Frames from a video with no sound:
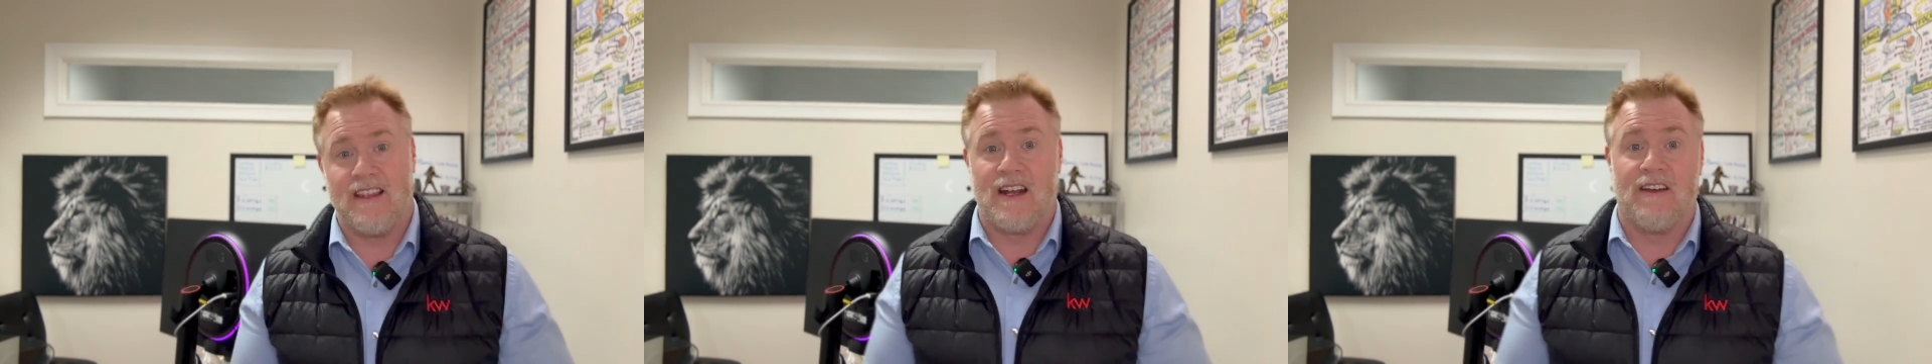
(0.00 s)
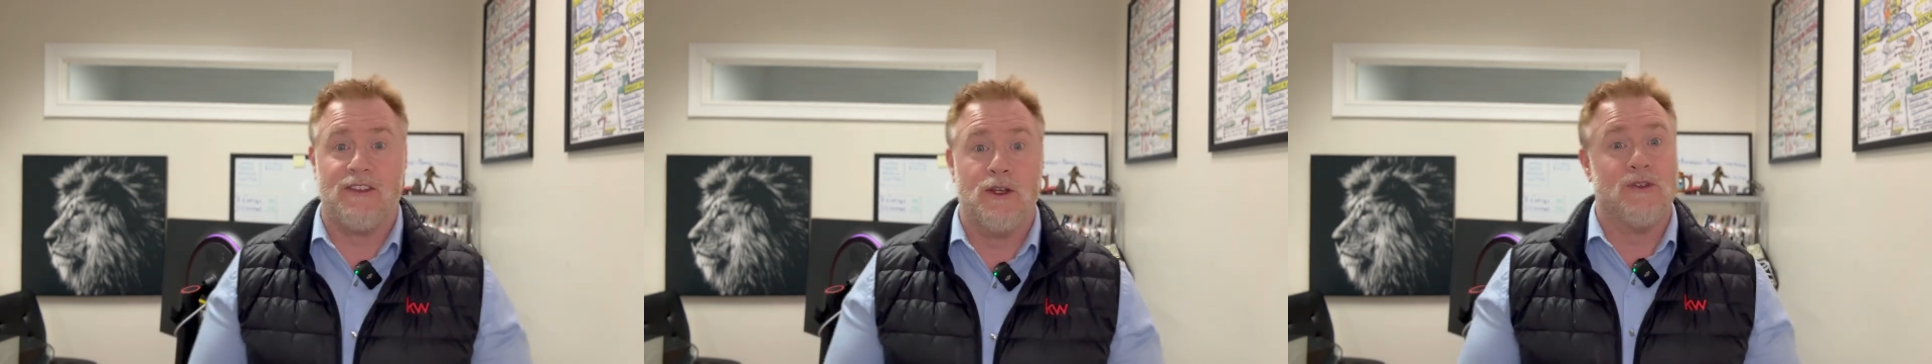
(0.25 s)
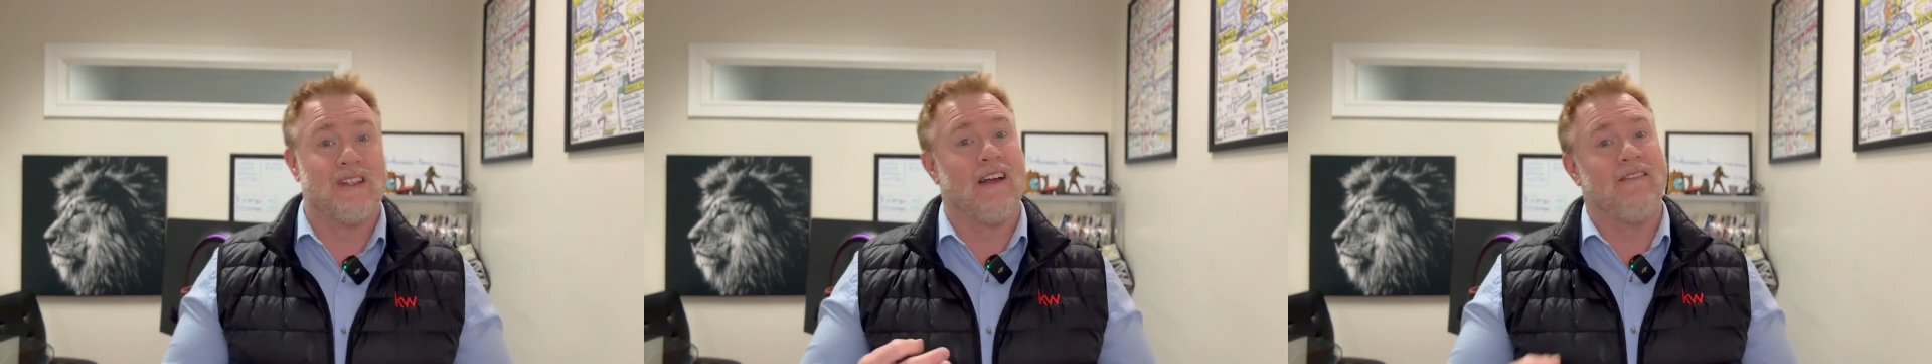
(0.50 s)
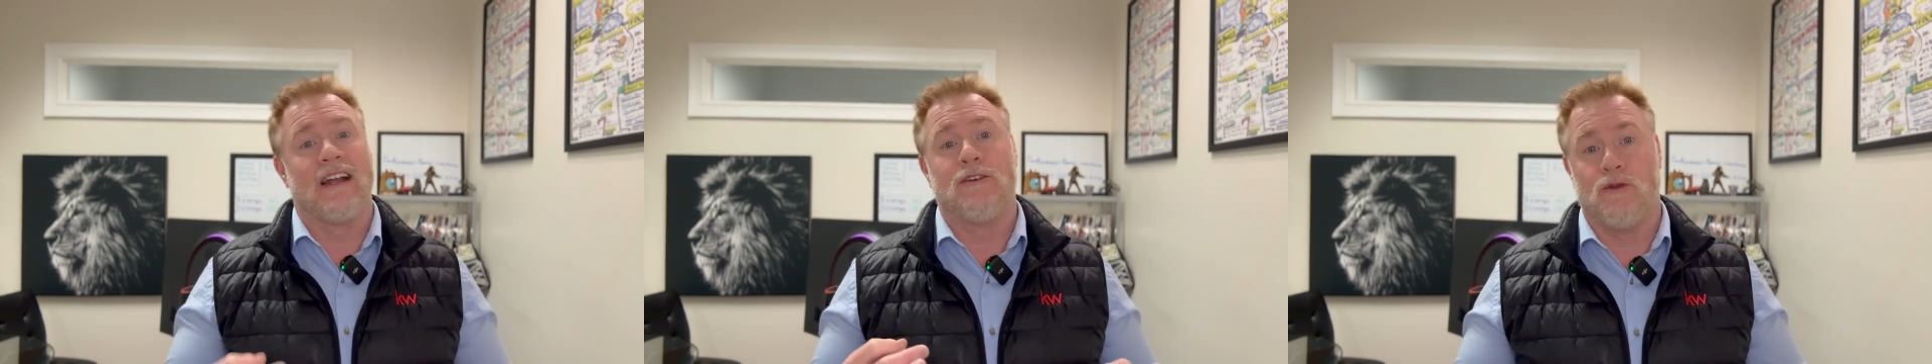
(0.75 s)
that I've used, and
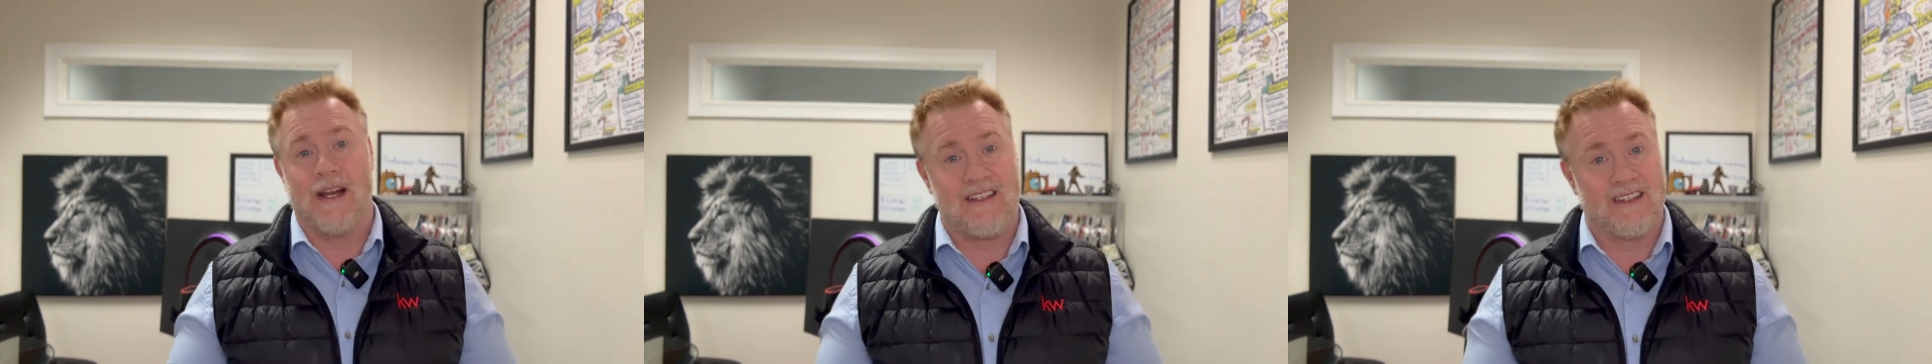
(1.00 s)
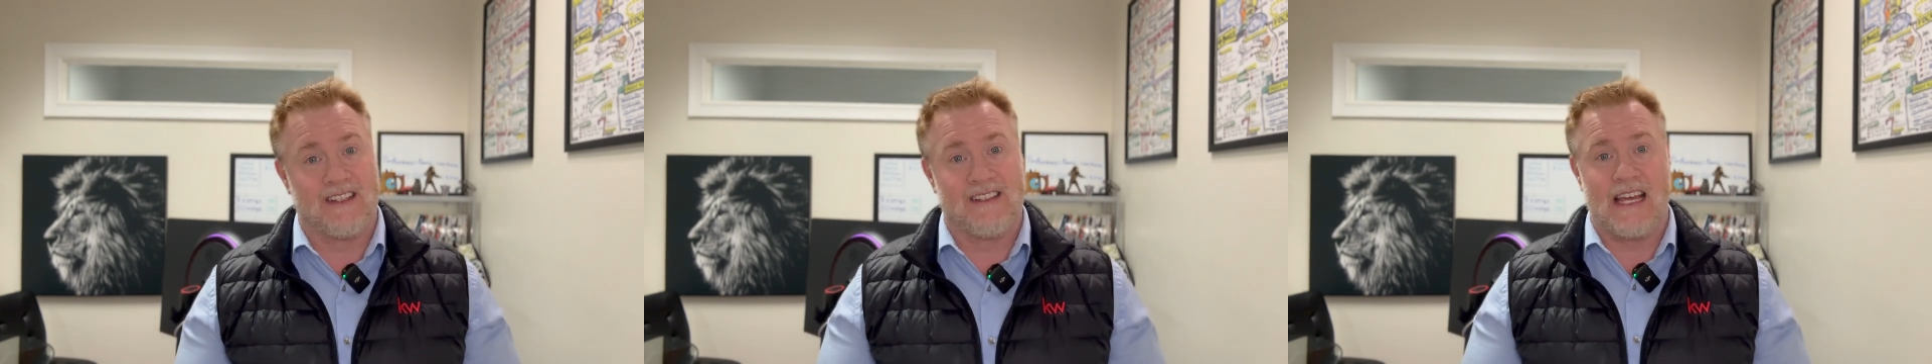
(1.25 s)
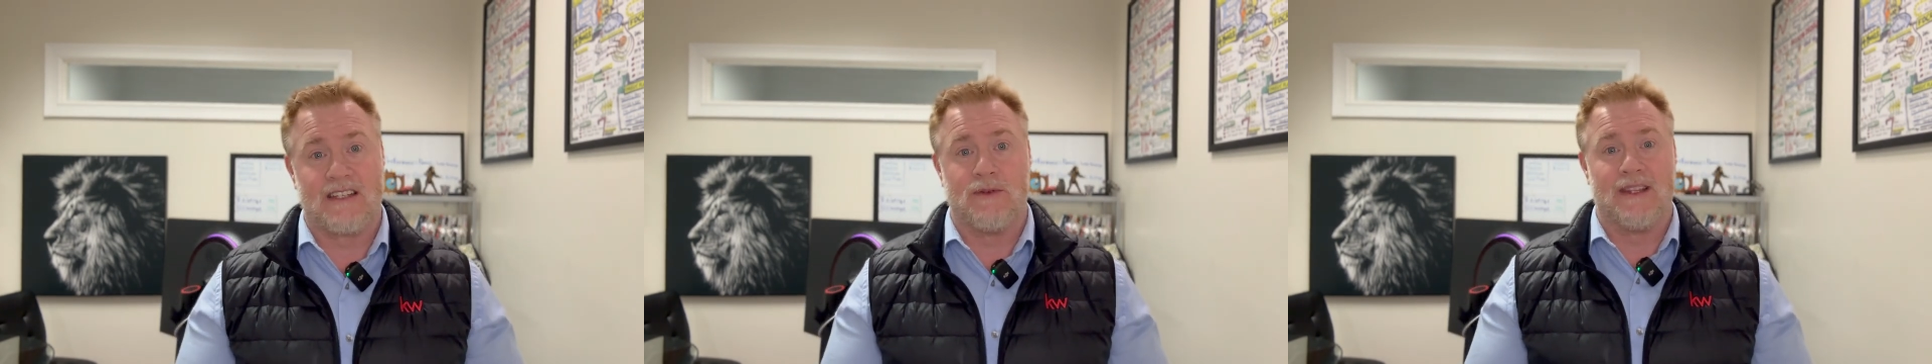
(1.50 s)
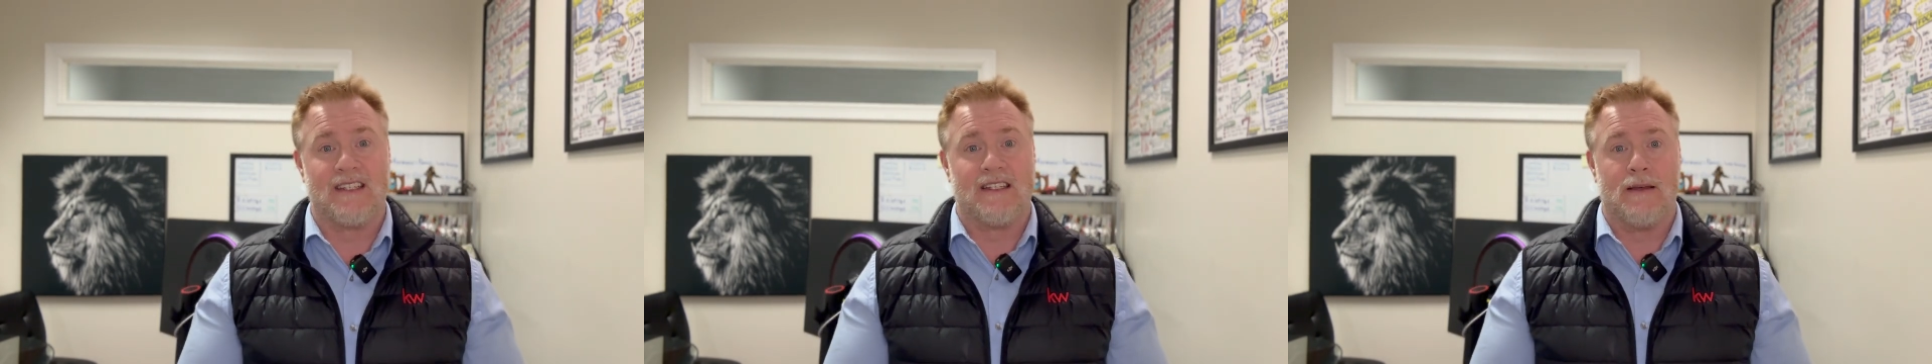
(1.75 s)
I've had great success
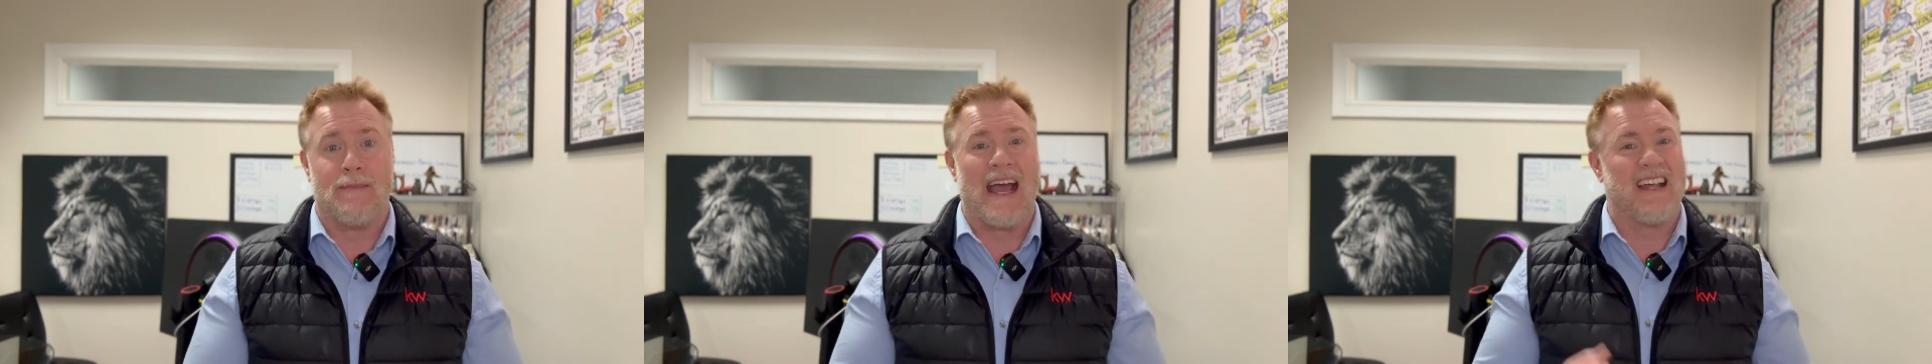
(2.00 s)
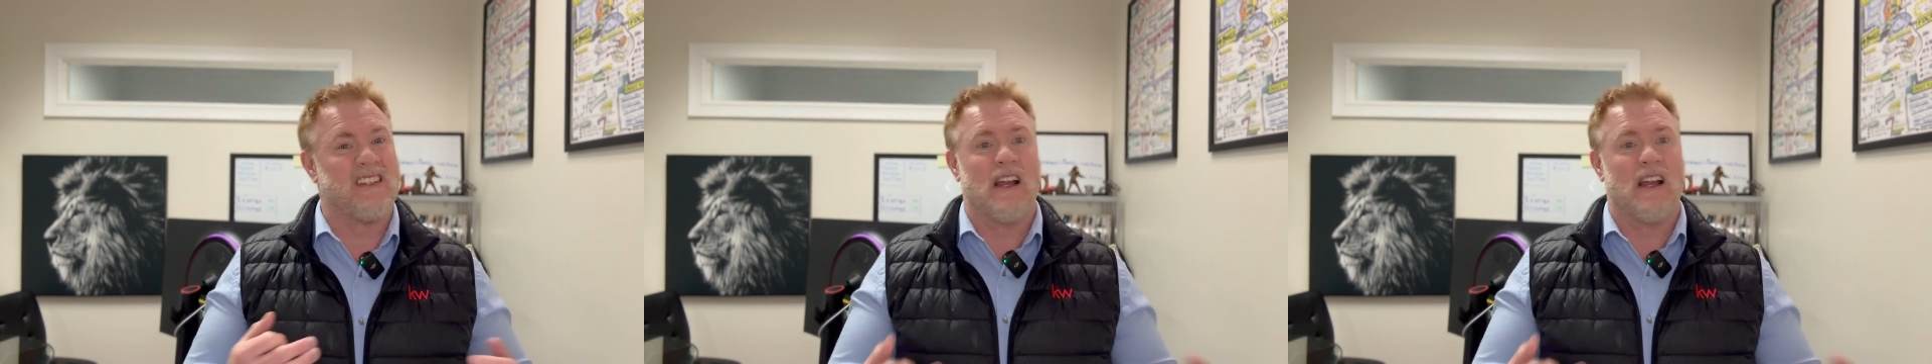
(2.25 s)
with this in the past,